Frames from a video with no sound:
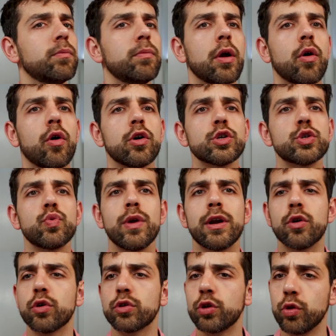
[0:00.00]
because we
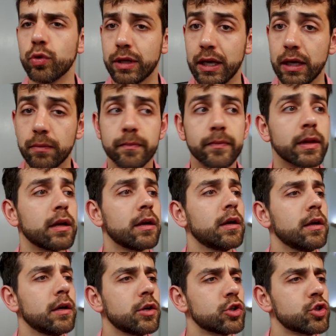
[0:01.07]
are not logging.
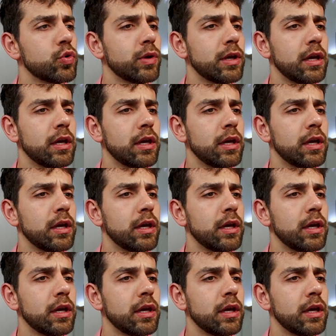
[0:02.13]
So